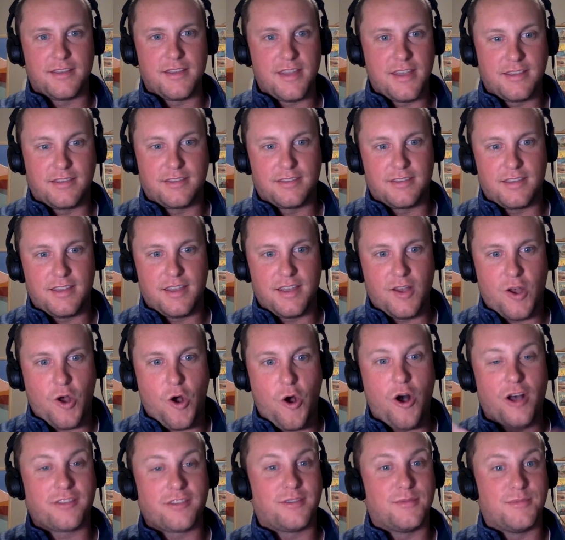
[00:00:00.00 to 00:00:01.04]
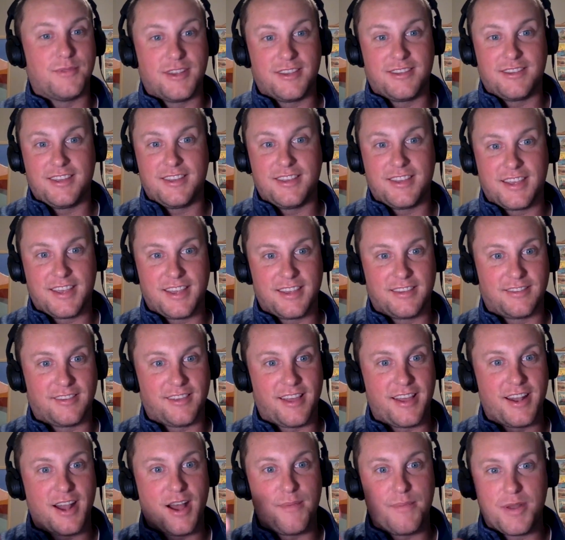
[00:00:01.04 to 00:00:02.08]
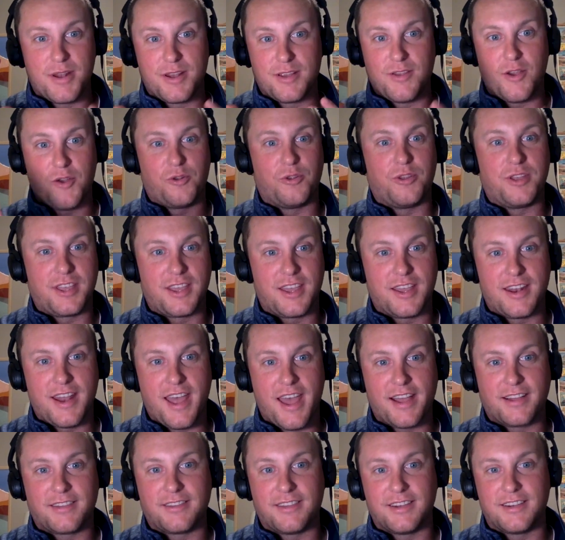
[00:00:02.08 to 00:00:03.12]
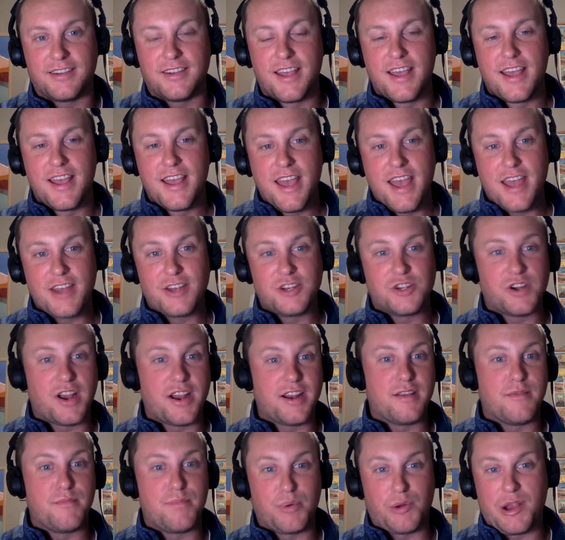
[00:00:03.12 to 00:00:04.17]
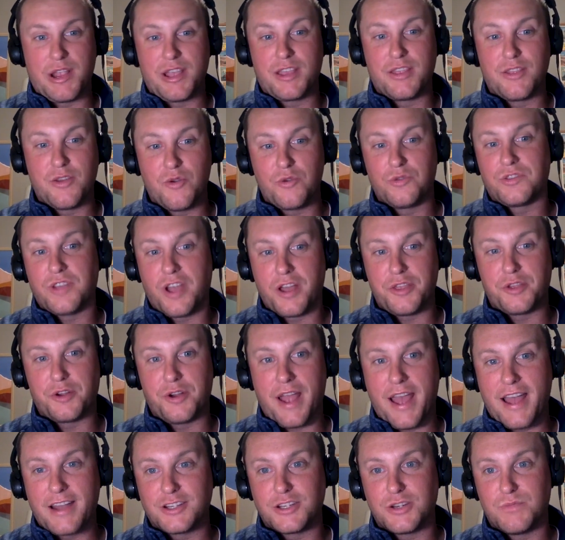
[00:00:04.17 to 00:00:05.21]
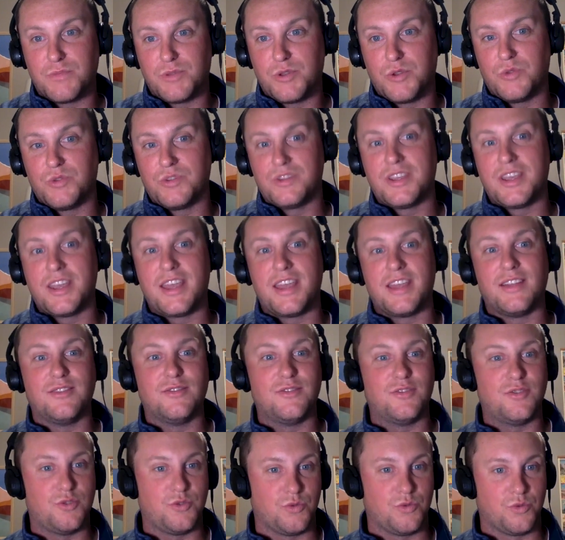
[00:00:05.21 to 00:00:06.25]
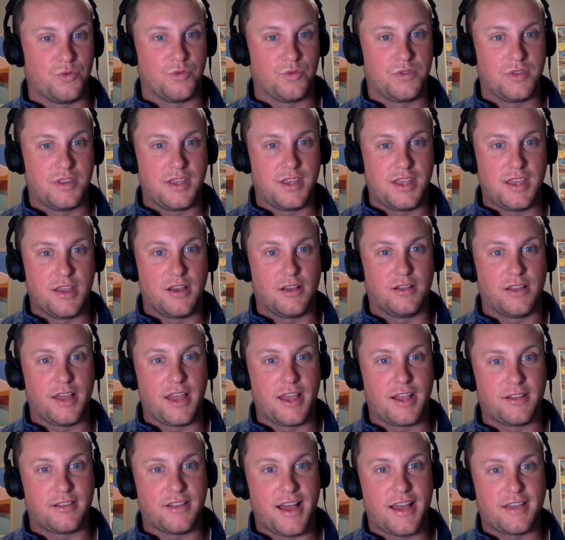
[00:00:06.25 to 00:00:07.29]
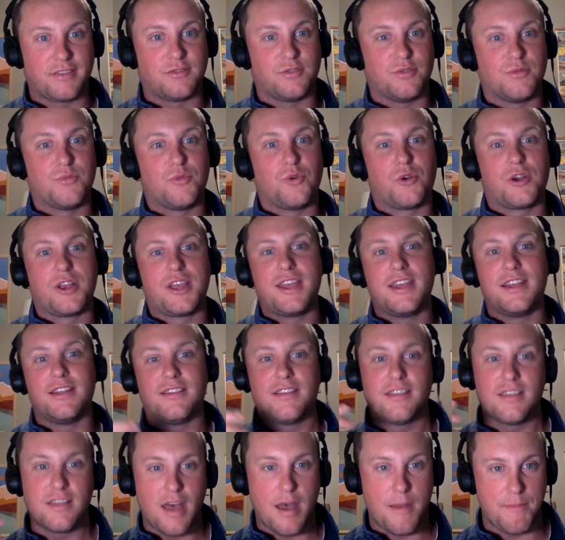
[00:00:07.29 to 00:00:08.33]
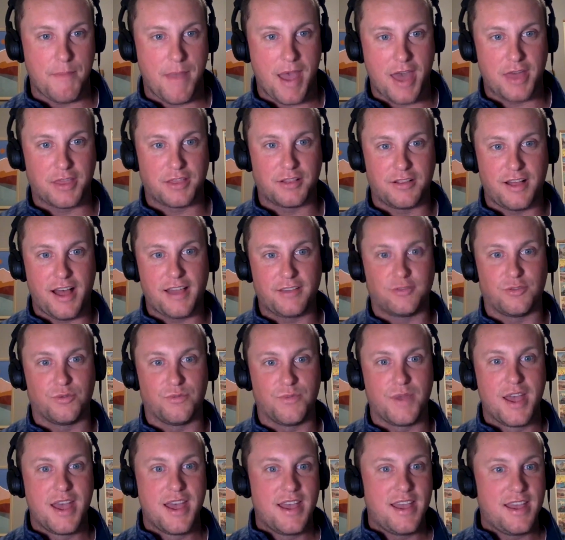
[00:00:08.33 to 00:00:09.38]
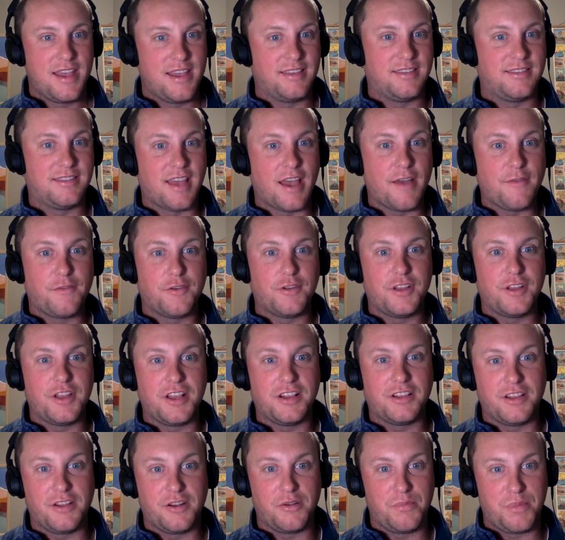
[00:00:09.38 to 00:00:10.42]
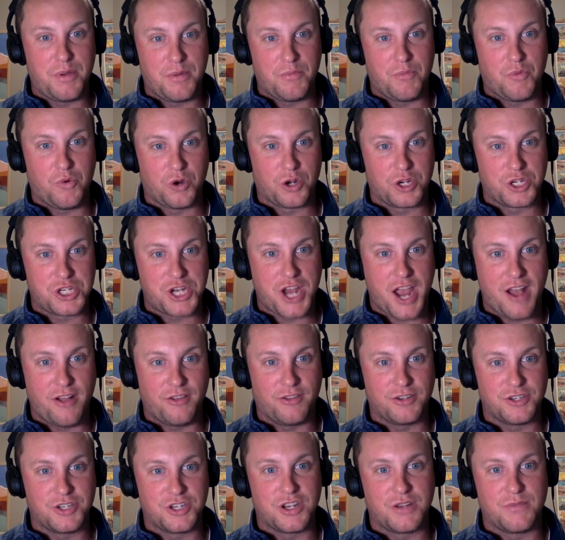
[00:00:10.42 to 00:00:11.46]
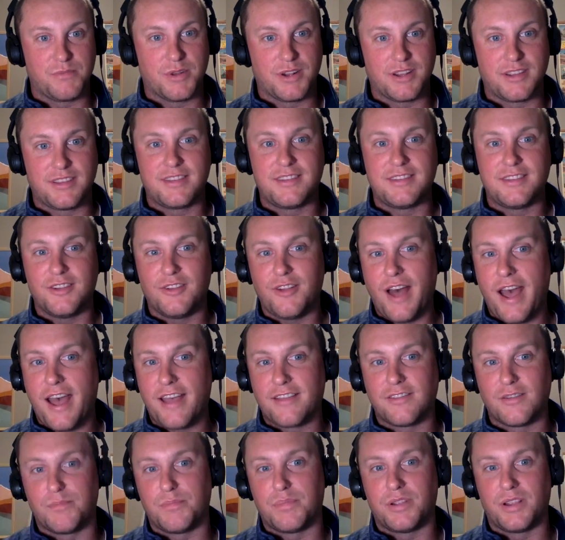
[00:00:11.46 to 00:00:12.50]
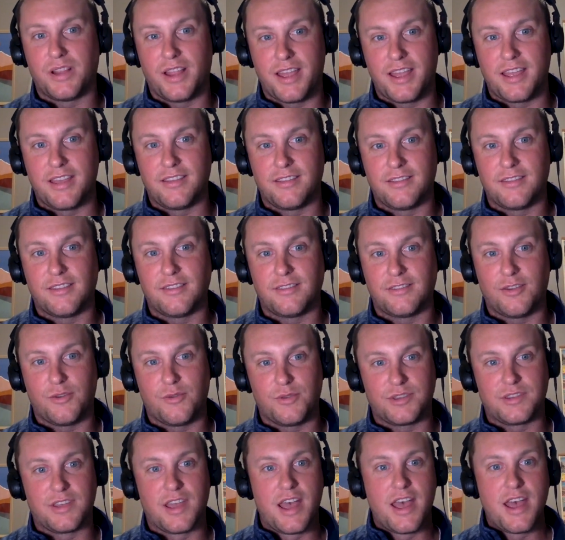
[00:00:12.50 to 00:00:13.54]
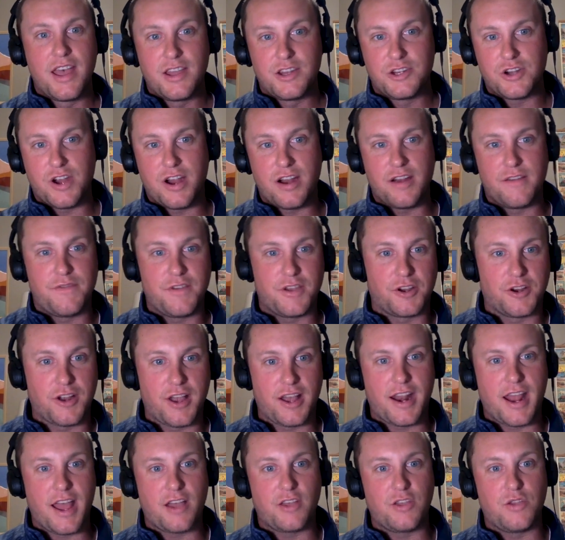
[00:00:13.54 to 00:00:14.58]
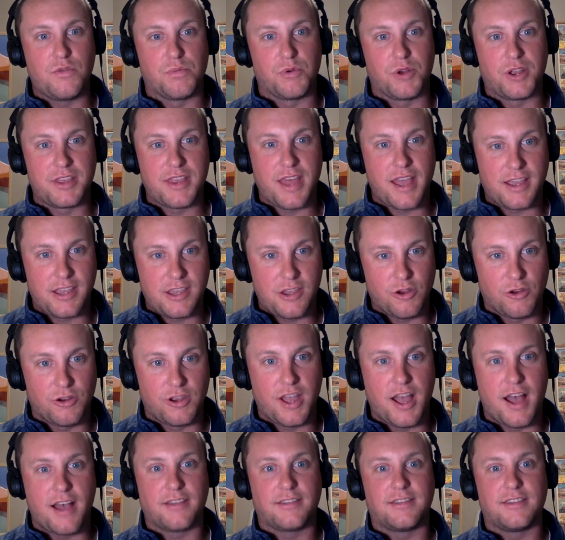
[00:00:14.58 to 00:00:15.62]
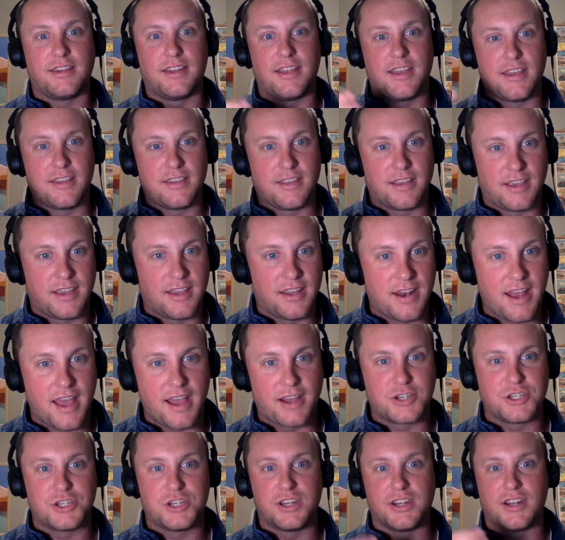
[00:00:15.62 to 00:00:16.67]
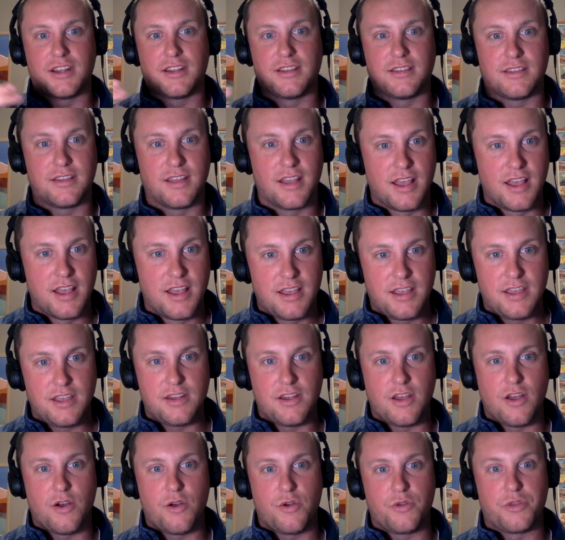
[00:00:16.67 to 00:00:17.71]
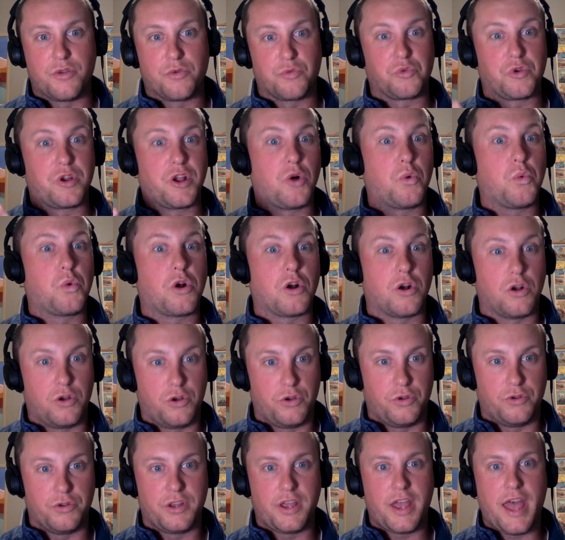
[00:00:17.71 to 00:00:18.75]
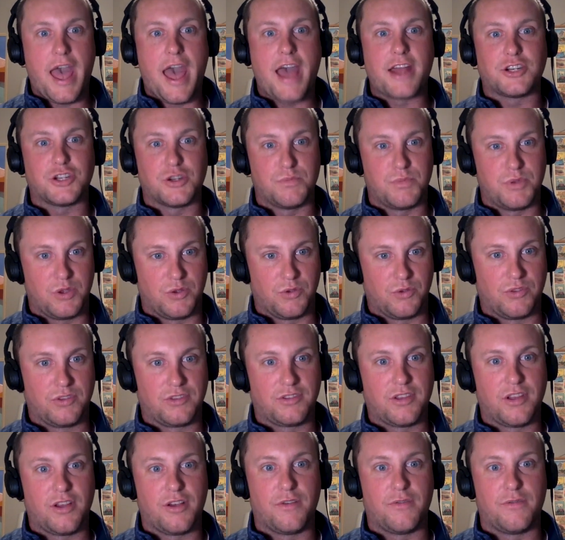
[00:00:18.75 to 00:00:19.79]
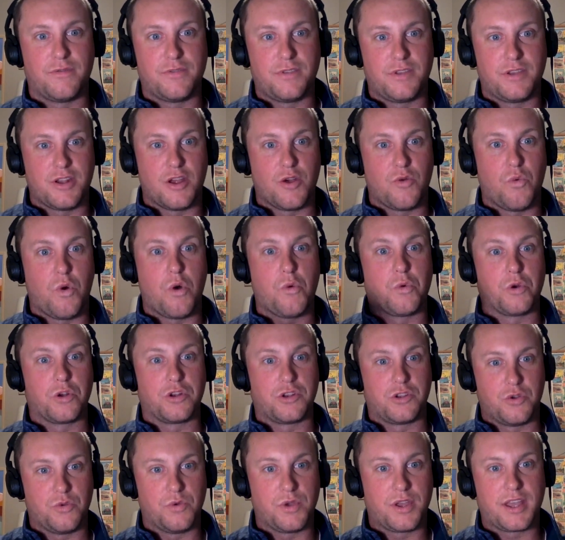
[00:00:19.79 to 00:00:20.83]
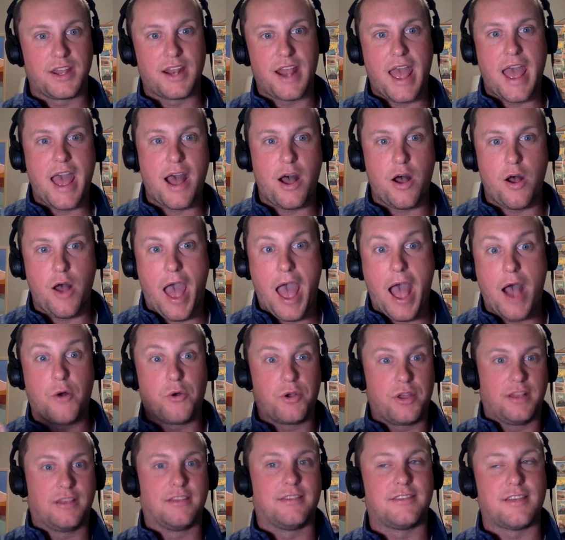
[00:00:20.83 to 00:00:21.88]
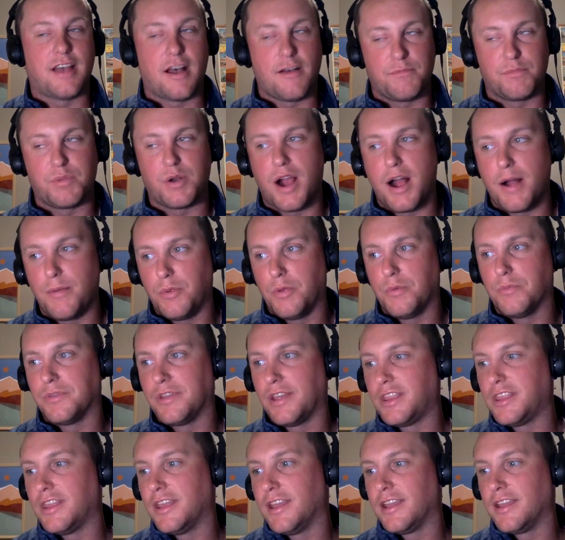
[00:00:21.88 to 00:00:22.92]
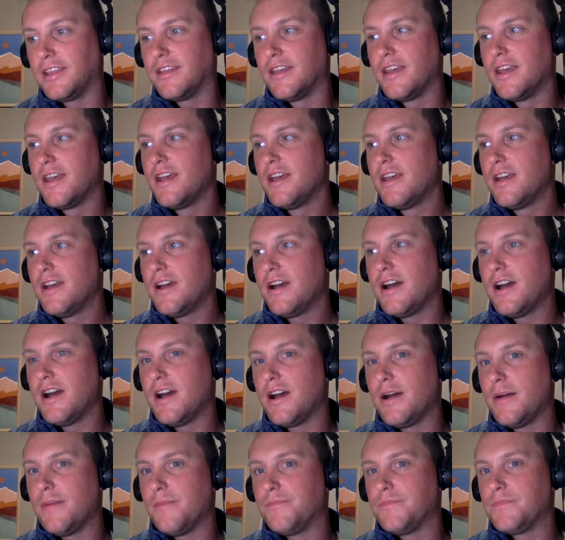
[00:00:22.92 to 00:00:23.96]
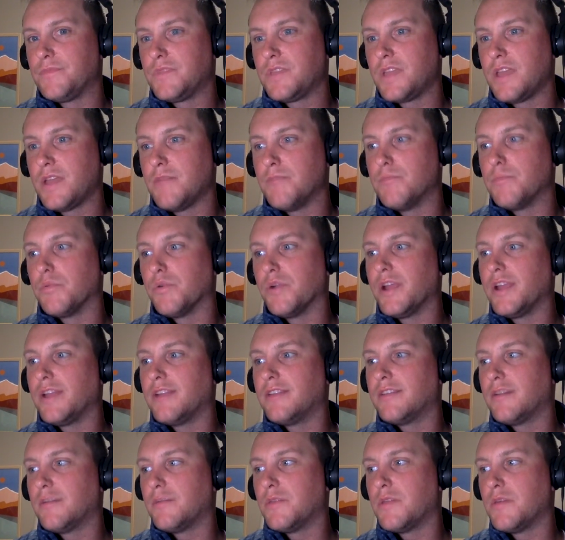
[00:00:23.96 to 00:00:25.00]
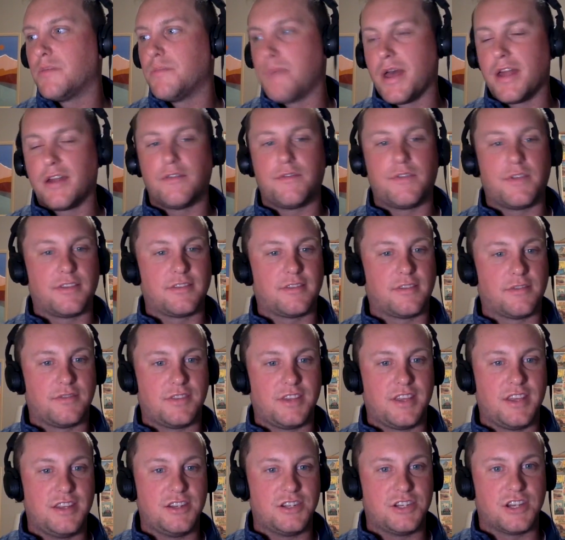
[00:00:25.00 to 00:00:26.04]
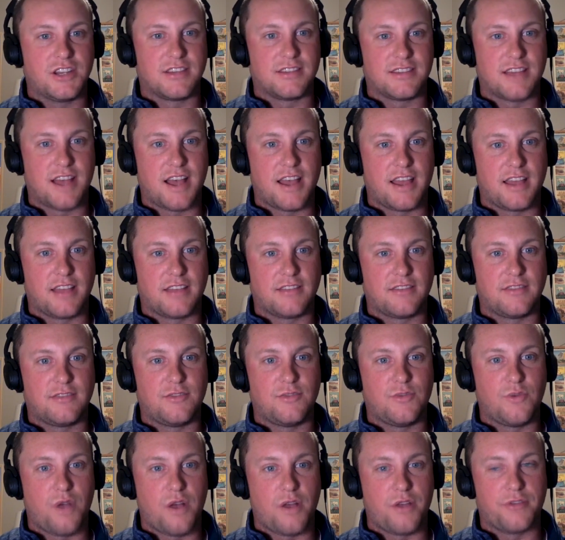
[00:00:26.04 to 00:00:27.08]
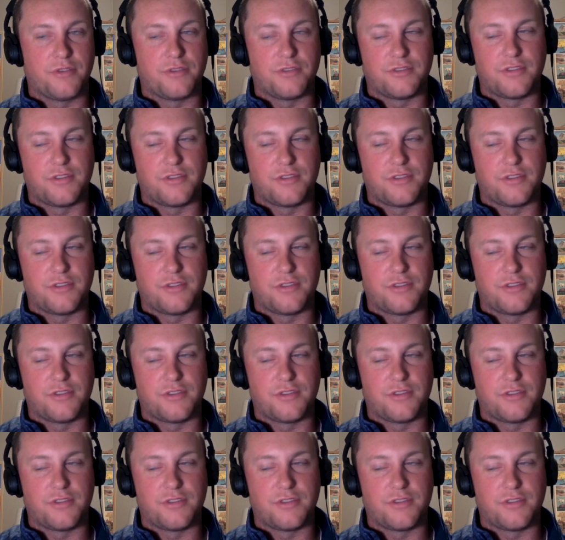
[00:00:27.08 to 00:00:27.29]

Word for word: it's awesome to see the kids light up and totally connect and and trying to bring those other attributes into the ELA classroom or into that math classroom is definitely a little bit more challenging but it still has a place so it's trying to figure out how you bring that curiosity and the connection and you know the real world attributes of you know what we're doing and how how it can solve problems i think um, can bring some of the benefits of teaching science to other